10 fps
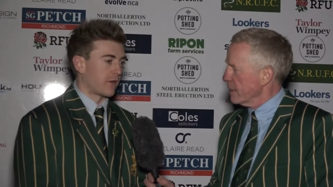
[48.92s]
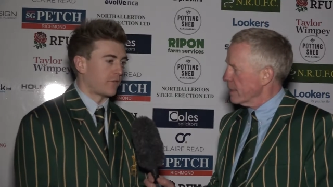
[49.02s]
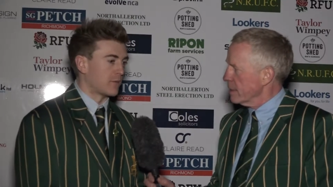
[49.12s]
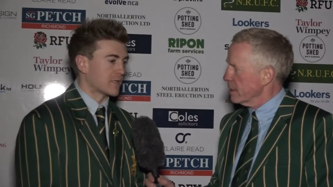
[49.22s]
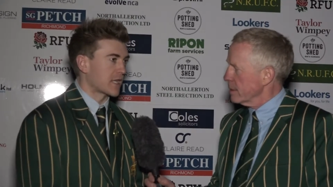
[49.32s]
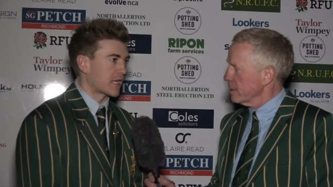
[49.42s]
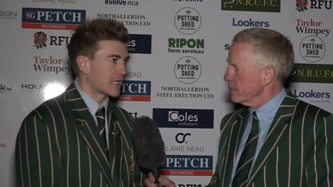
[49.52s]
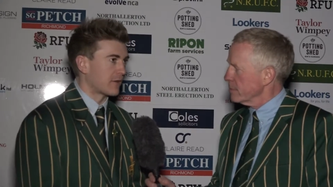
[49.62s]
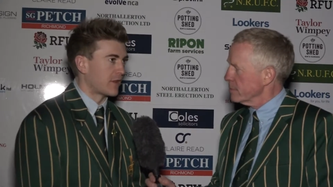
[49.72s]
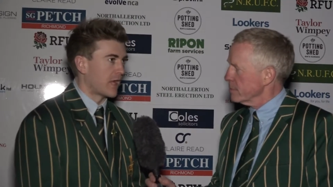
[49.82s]
Speaker 1: a few
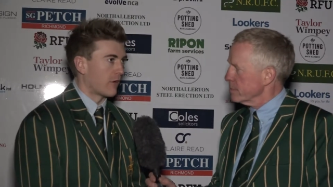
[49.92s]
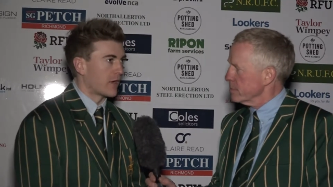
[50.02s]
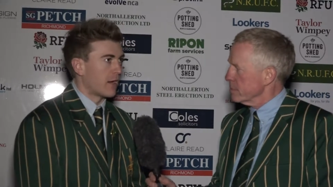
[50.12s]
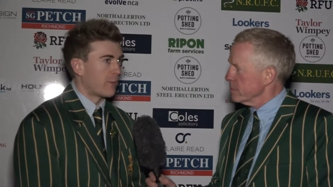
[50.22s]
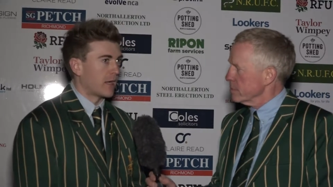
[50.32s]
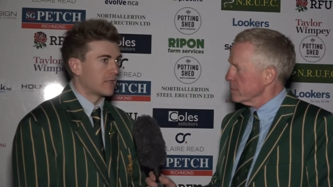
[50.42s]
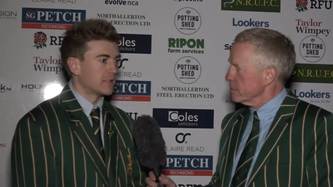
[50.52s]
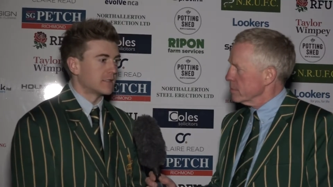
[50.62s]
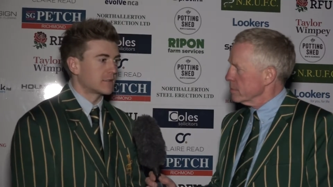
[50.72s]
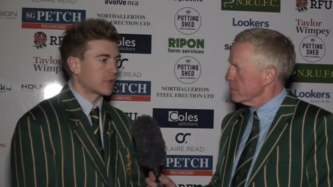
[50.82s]
mistakes here and there on our
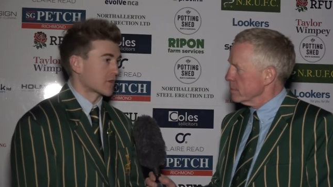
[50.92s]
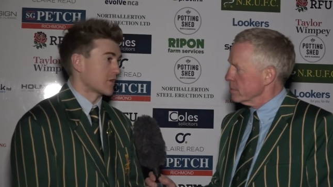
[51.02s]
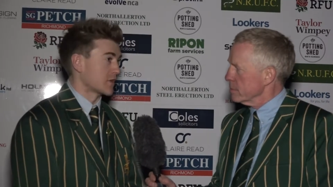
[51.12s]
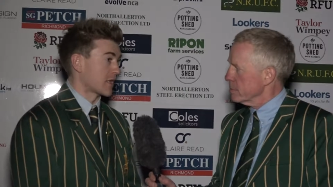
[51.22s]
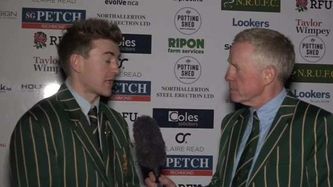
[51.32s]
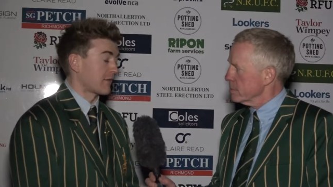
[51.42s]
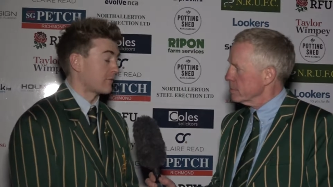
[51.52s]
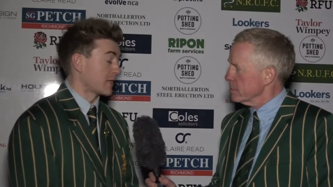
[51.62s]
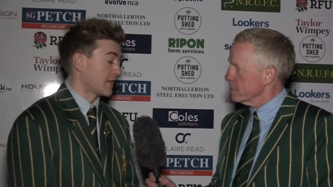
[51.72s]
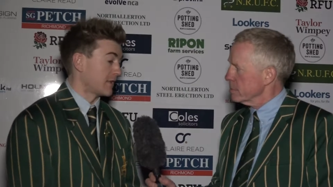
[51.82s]
part that cost us, I
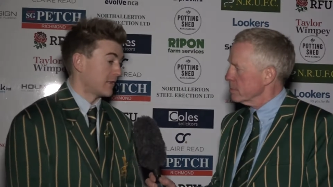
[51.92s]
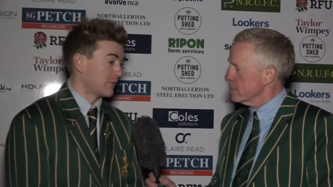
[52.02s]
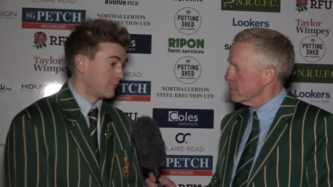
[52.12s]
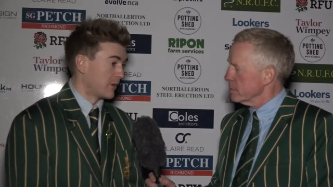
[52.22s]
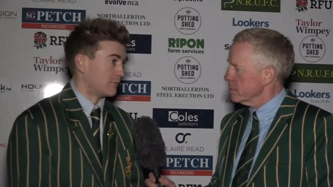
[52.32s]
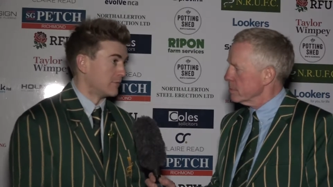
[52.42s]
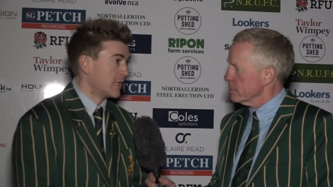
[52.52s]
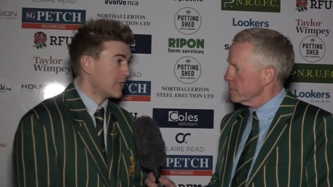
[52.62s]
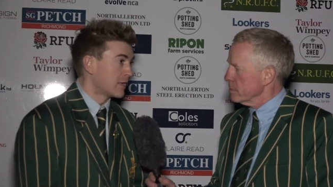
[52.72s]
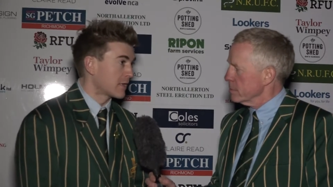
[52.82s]
think, from getting the, well,
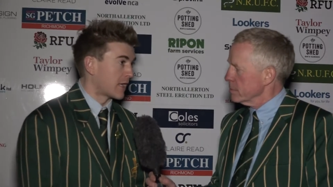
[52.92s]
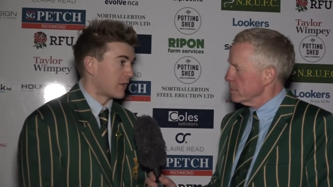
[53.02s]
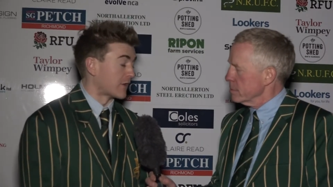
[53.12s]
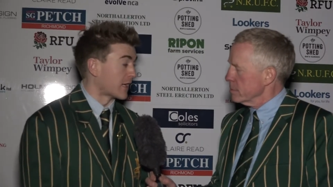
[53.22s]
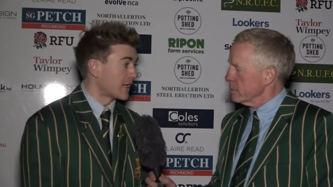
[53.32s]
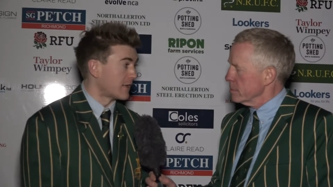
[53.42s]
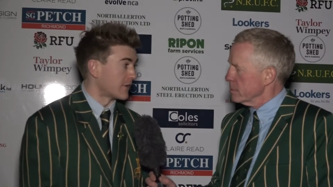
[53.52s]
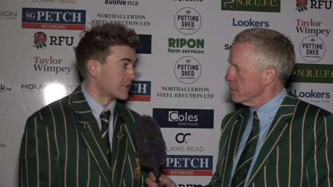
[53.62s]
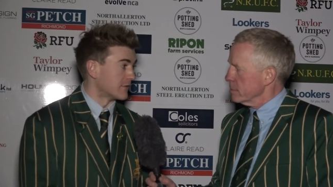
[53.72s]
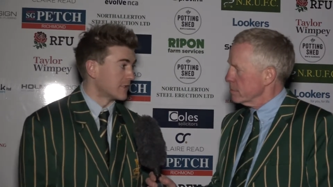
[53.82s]
getting over the line
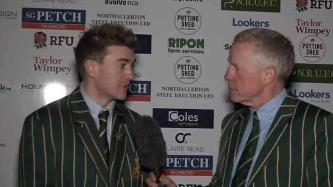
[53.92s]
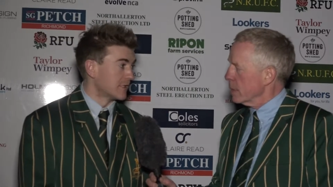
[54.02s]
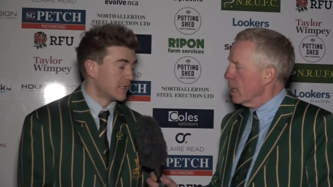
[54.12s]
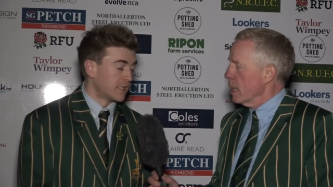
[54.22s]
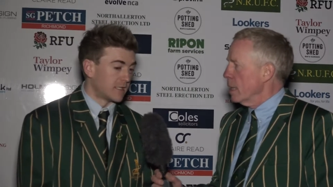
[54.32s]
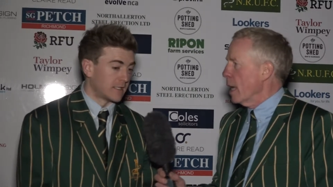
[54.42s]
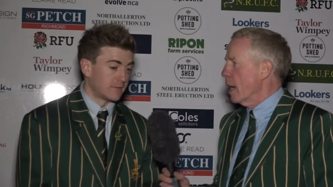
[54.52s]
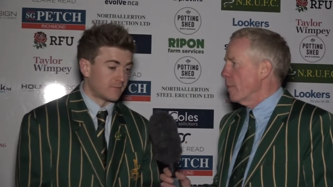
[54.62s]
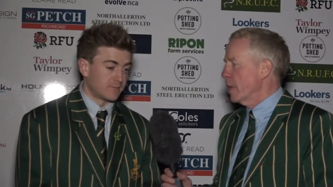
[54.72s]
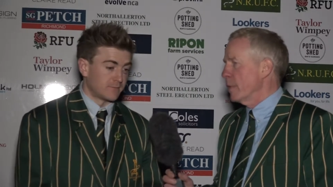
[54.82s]
effectively. Yeah,
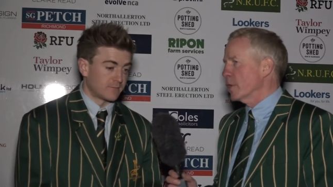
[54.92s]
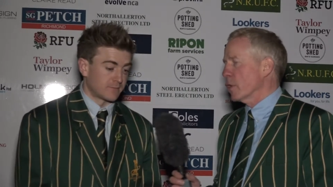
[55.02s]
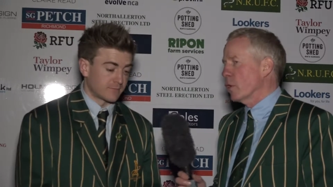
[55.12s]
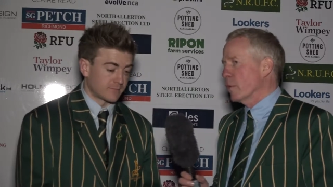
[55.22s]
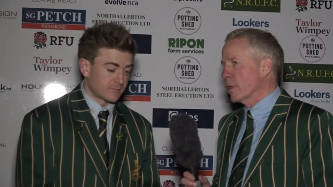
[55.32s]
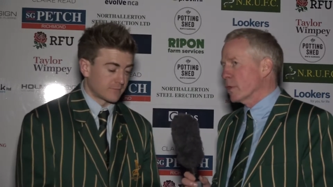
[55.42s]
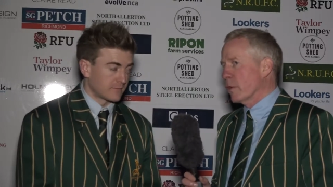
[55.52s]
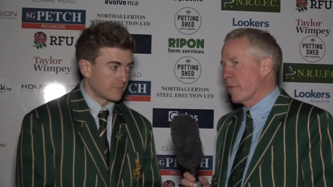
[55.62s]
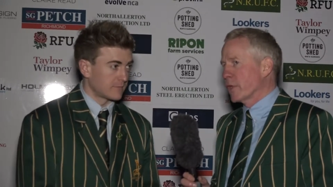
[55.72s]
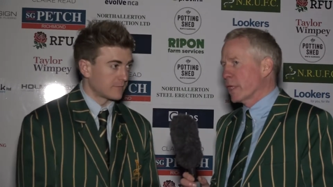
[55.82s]
yeah and
Speaker 2: we, we saw we
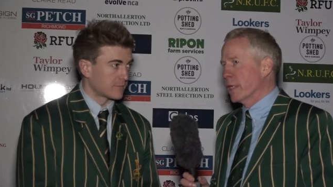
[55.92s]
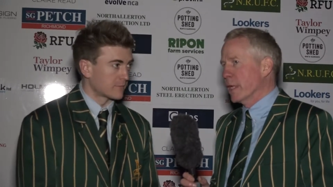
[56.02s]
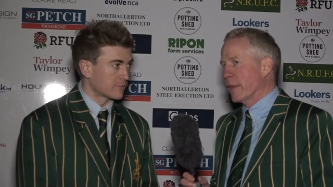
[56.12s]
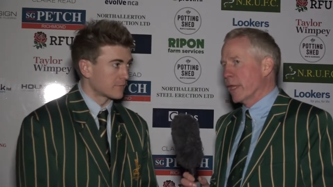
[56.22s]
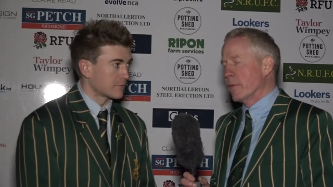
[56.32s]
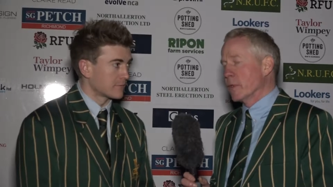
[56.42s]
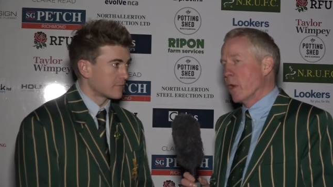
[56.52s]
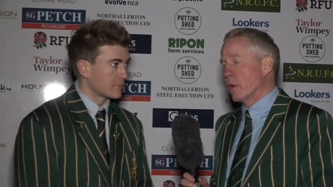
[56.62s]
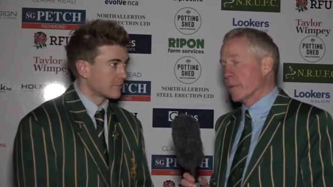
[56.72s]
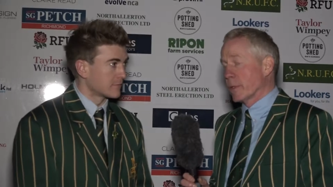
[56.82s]
saw obviously I think it
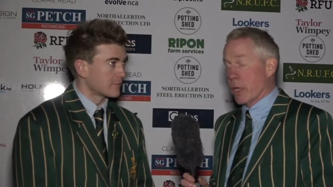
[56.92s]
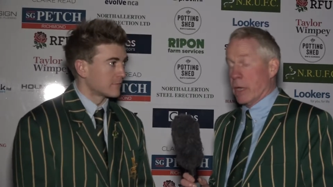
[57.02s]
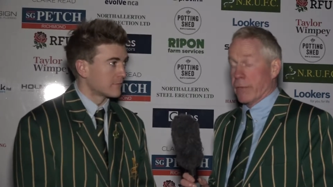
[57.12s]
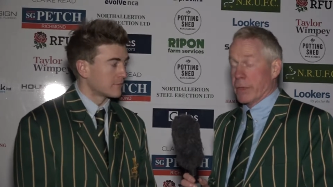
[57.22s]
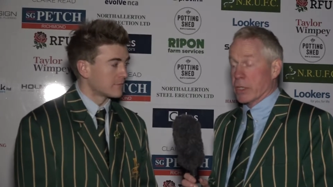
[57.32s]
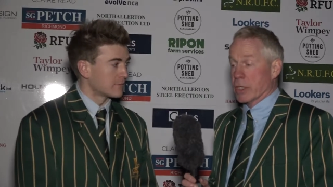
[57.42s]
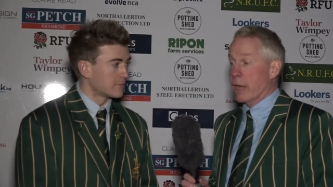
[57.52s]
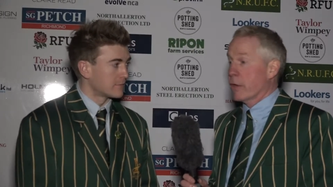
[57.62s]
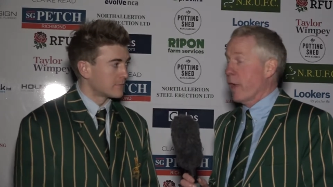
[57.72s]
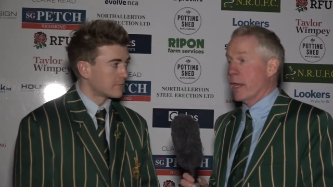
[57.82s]
was noticeable certainly from the
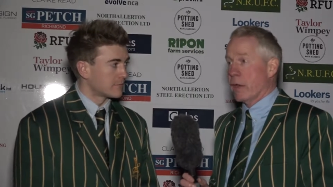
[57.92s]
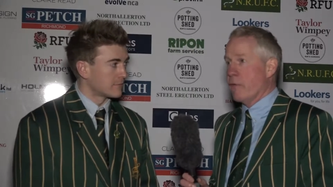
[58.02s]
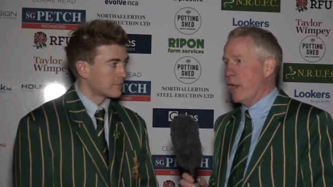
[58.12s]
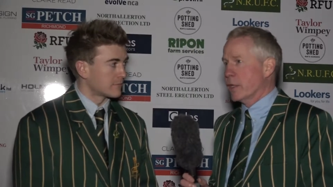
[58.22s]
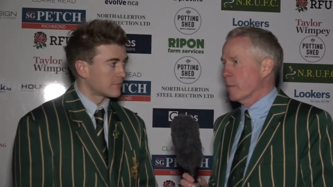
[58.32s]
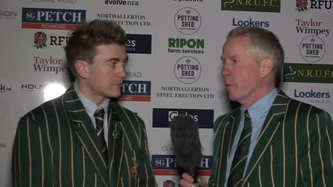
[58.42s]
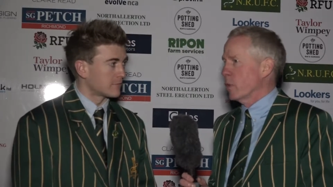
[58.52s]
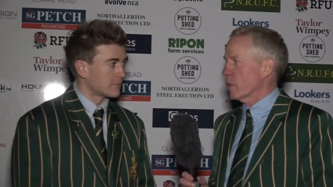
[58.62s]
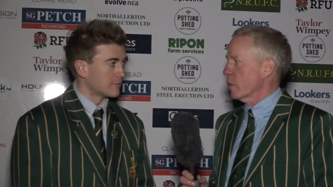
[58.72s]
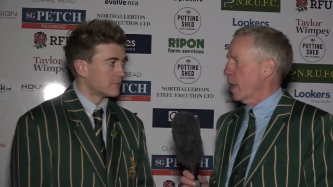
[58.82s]
touch line. Great great
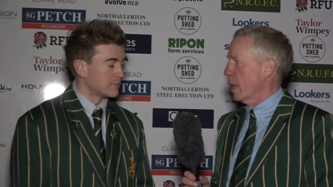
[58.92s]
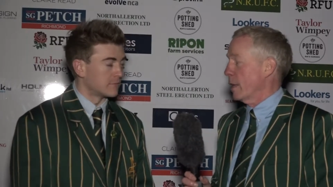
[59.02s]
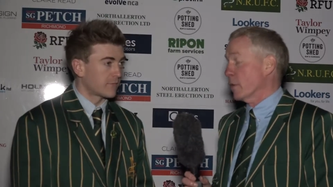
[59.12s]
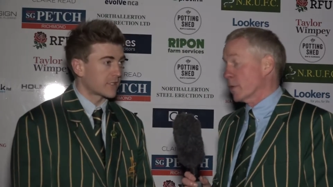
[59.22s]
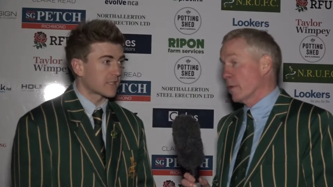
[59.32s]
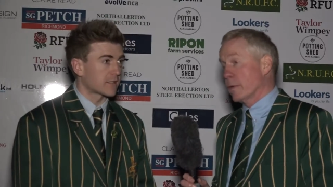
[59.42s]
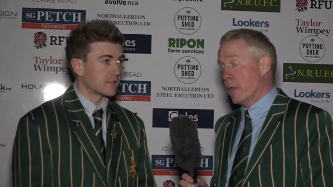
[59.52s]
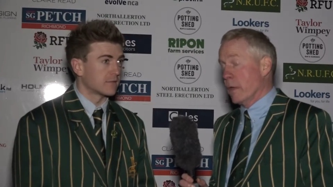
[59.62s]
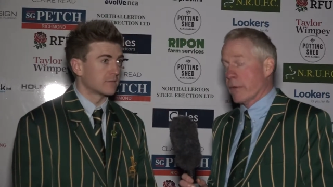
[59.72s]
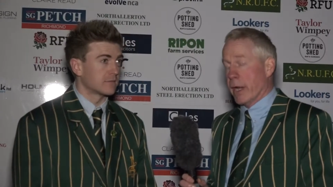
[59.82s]
support as well, and also
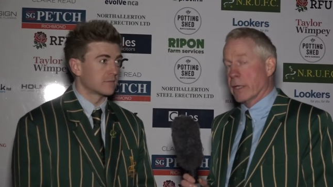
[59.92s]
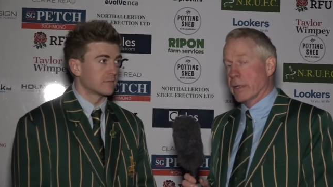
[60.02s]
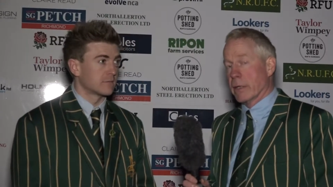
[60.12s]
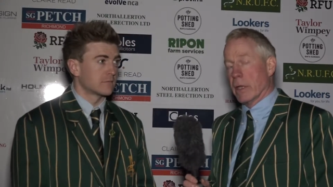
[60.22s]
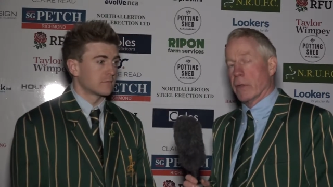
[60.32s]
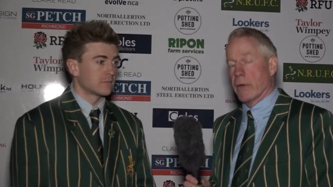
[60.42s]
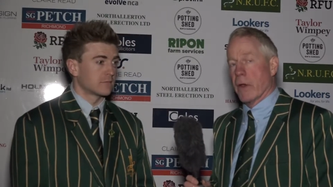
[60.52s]
you know credit to Old